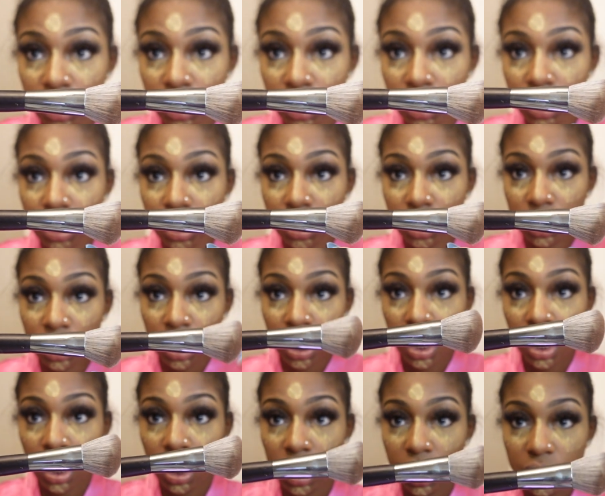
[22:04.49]

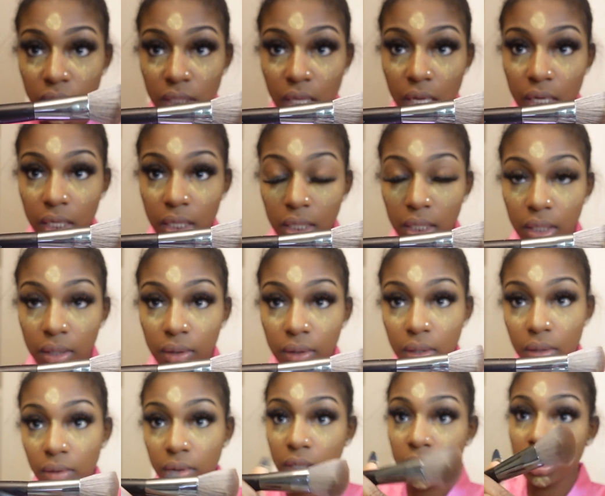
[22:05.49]
It's kind of
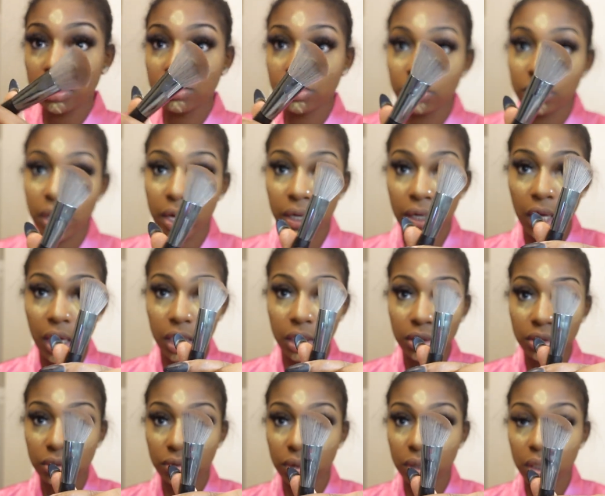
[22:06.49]
narrow. It gives you that
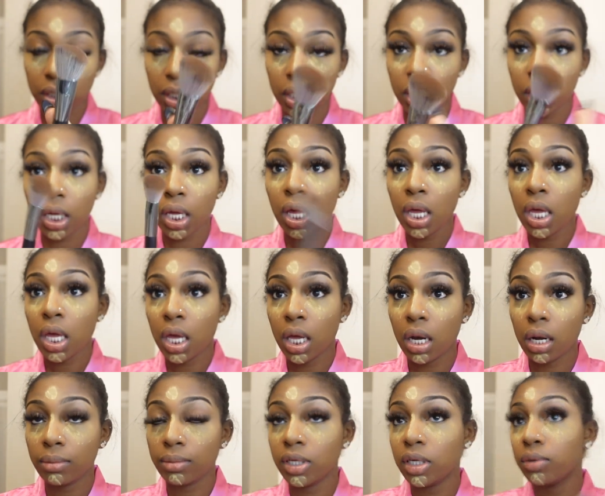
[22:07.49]
contour look.
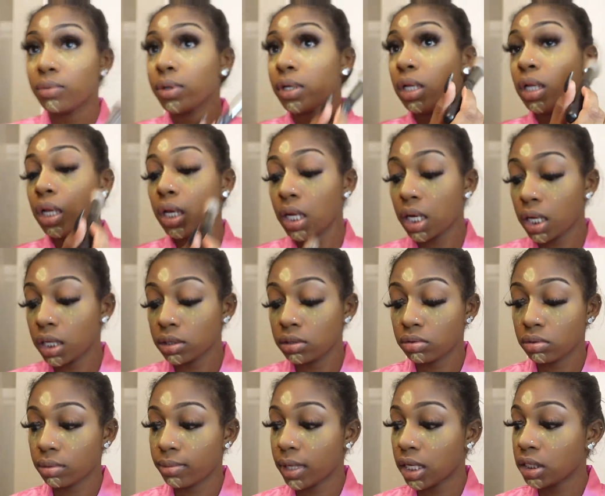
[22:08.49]
And I'm getting ready to
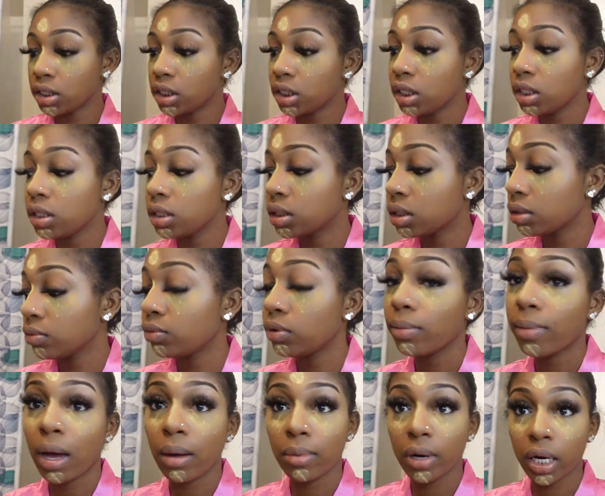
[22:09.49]
contour my cheeks with
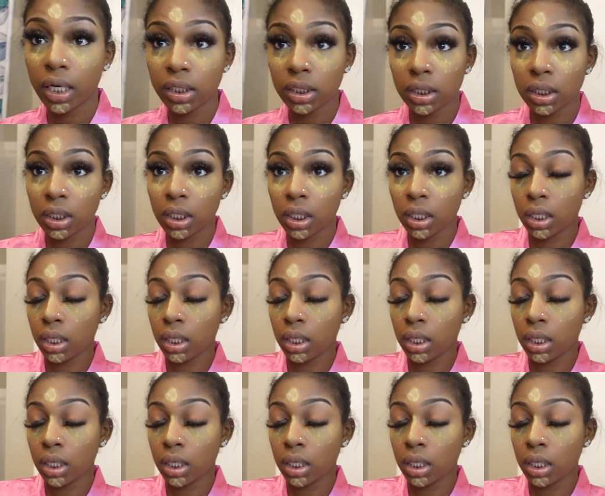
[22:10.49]
my bronzer.